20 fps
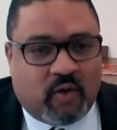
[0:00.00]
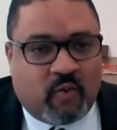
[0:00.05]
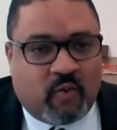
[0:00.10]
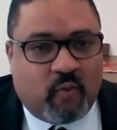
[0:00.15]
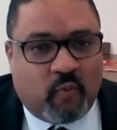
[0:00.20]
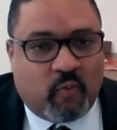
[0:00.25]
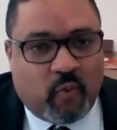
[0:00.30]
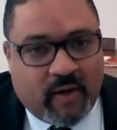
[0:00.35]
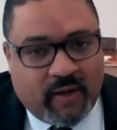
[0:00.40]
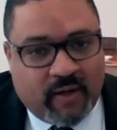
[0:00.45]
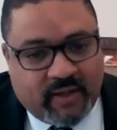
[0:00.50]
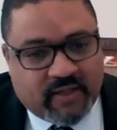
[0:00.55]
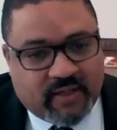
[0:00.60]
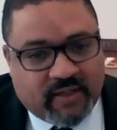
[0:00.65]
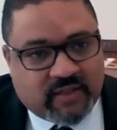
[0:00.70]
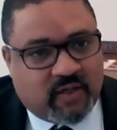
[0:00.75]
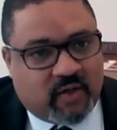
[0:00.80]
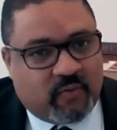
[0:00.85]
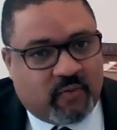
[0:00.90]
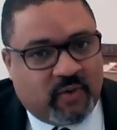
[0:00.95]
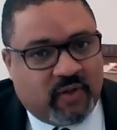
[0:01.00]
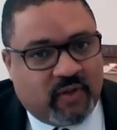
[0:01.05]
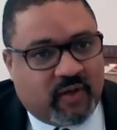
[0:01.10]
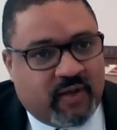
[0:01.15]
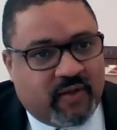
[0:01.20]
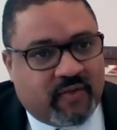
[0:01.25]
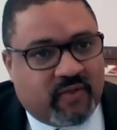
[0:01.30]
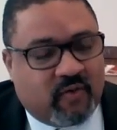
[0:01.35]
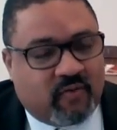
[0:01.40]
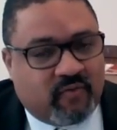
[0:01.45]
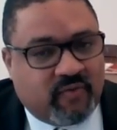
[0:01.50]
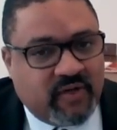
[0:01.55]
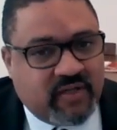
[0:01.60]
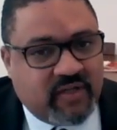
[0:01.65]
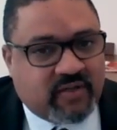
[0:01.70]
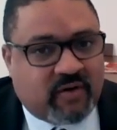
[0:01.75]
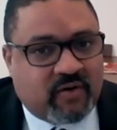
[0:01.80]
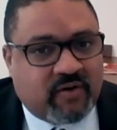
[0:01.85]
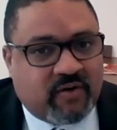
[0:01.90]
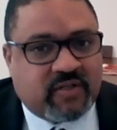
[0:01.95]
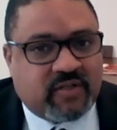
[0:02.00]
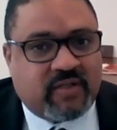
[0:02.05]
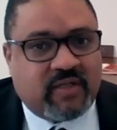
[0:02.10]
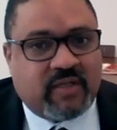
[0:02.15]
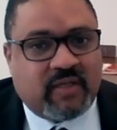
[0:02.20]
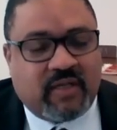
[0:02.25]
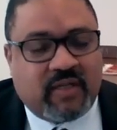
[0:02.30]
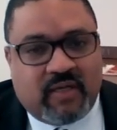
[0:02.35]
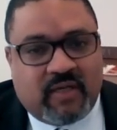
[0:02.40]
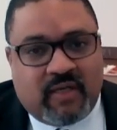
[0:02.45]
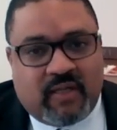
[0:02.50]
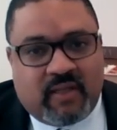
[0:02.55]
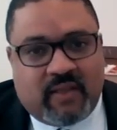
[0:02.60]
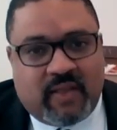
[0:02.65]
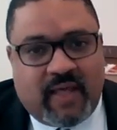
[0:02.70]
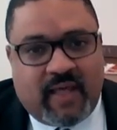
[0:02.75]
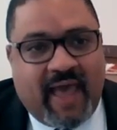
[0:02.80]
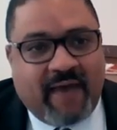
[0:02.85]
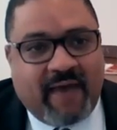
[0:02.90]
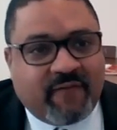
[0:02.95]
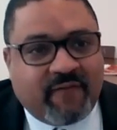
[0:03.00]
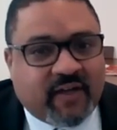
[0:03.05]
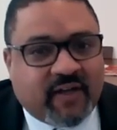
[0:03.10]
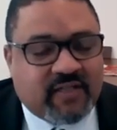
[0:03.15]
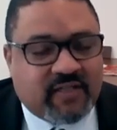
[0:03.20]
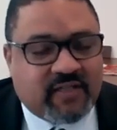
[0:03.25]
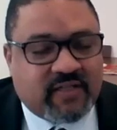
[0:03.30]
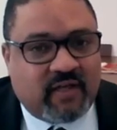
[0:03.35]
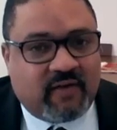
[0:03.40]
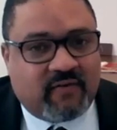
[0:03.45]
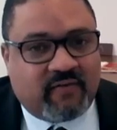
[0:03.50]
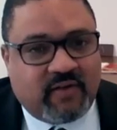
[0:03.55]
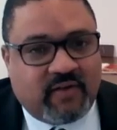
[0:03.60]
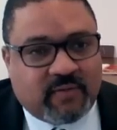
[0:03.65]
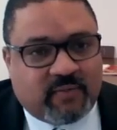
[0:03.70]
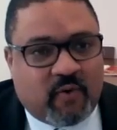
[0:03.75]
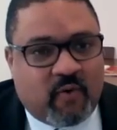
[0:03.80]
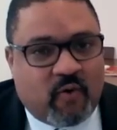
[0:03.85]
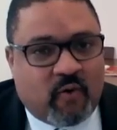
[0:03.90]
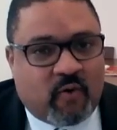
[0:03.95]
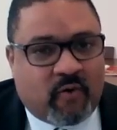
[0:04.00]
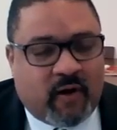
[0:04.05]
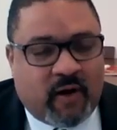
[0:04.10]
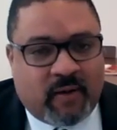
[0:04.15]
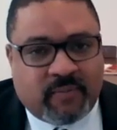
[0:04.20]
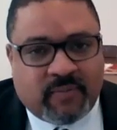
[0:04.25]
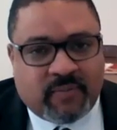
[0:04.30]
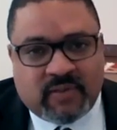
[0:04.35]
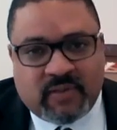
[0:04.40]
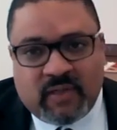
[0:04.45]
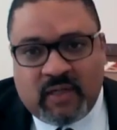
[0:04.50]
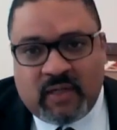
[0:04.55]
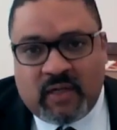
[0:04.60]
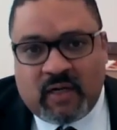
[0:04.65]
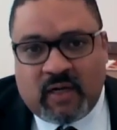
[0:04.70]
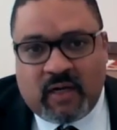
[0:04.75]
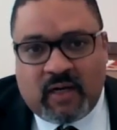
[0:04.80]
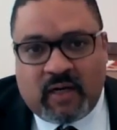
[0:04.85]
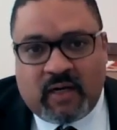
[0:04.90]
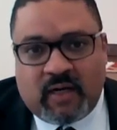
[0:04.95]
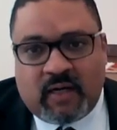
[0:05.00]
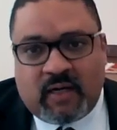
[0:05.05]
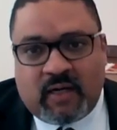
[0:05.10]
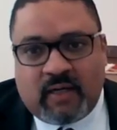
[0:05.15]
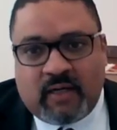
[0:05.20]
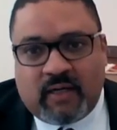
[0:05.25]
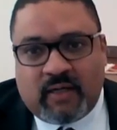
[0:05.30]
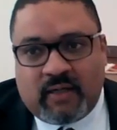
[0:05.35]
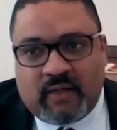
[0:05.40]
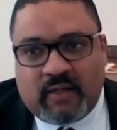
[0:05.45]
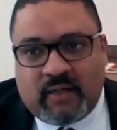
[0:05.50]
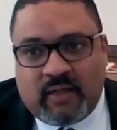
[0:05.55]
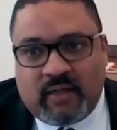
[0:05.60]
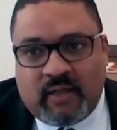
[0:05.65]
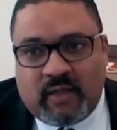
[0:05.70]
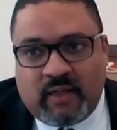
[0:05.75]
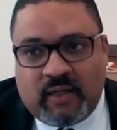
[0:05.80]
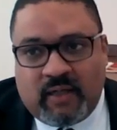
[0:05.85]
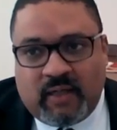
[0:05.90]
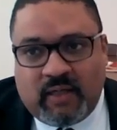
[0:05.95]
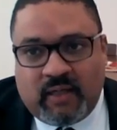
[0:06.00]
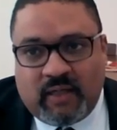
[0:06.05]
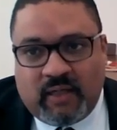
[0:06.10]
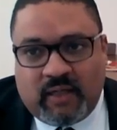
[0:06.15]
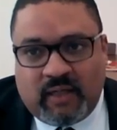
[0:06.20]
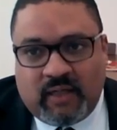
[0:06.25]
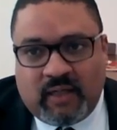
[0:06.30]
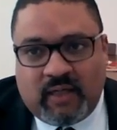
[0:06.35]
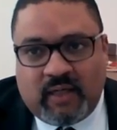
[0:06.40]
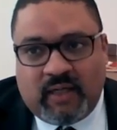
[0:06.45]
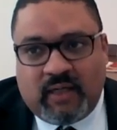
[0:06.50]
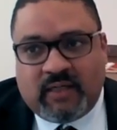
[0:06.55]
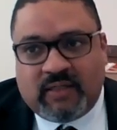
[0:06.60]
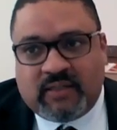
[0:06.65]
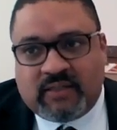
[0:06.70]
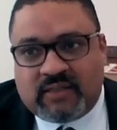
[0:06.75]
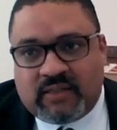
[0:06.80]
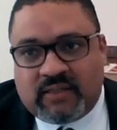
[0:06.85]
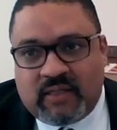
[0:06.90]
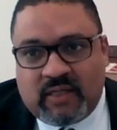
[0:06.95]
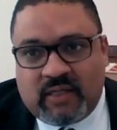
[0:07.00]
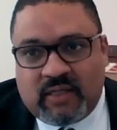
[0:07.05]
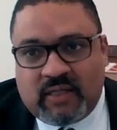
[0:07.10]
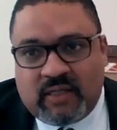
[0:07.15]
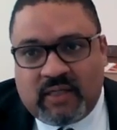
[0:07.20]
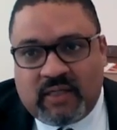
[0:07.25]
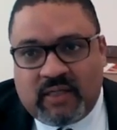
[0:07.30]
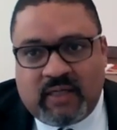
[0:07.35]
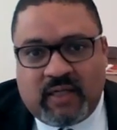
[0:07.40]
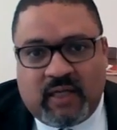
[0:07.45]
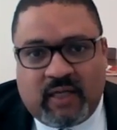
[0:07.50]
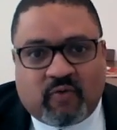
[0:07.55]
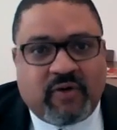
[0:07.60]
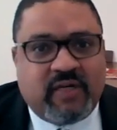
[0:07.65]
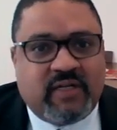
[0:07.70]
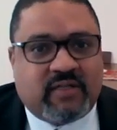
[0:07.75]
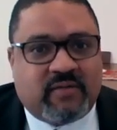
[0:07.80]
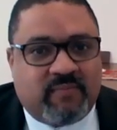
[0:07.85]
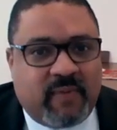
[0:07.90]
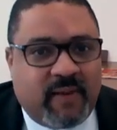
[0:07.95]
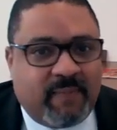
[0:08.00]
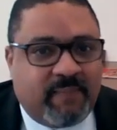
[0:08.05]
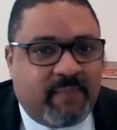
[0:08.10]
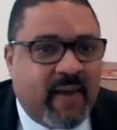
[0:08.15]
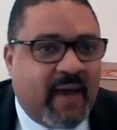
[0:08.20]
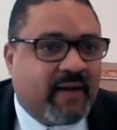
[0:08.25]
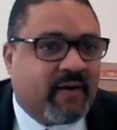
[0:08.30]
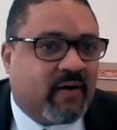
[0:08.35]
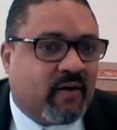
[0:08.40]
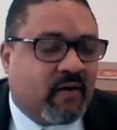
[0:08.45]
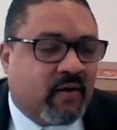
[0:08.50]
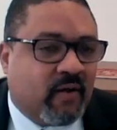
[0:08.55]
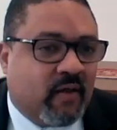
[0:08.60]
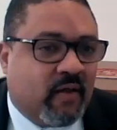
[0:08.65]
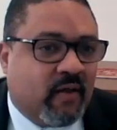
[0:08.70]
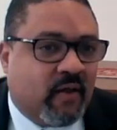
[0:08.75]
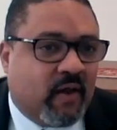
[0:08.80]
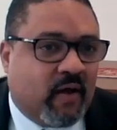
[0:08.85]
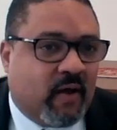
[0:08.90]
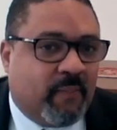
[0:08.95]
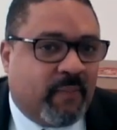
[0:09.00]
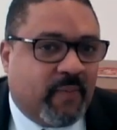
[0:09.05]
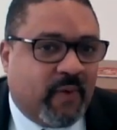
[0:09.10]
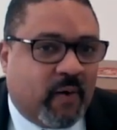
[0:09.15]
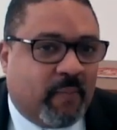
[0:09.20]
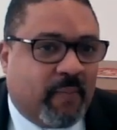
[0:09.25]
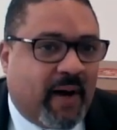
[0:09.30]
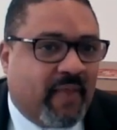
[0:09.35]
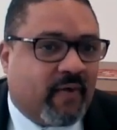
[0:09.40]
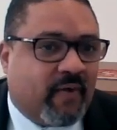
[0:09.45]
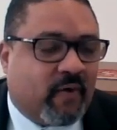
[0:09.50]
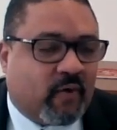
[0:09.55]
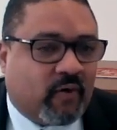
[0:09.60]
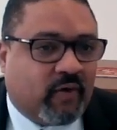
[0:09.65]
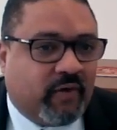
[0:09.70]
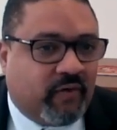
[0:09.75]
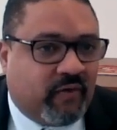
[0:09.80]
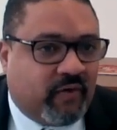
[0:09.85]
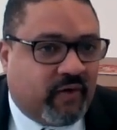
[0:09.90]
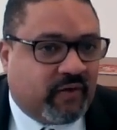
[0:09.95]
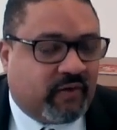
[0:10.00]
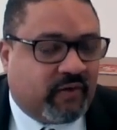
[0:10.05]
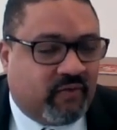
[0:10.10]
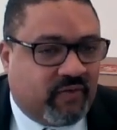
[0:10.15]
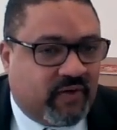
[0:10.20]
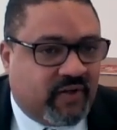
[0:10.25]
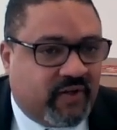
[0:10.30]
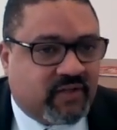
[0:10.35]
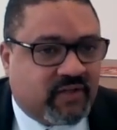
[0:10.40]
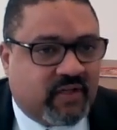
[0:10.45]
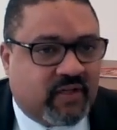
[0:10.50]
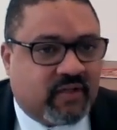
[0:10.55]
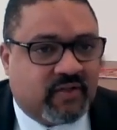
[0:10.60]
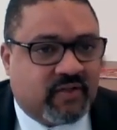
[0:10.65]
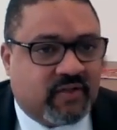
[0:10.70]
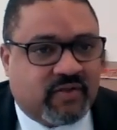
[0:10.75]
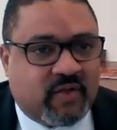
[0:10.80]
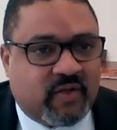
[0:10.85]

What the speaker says: One is, we look at the research that the efficacy of these programs is increased, made better, by the earlier the intervention.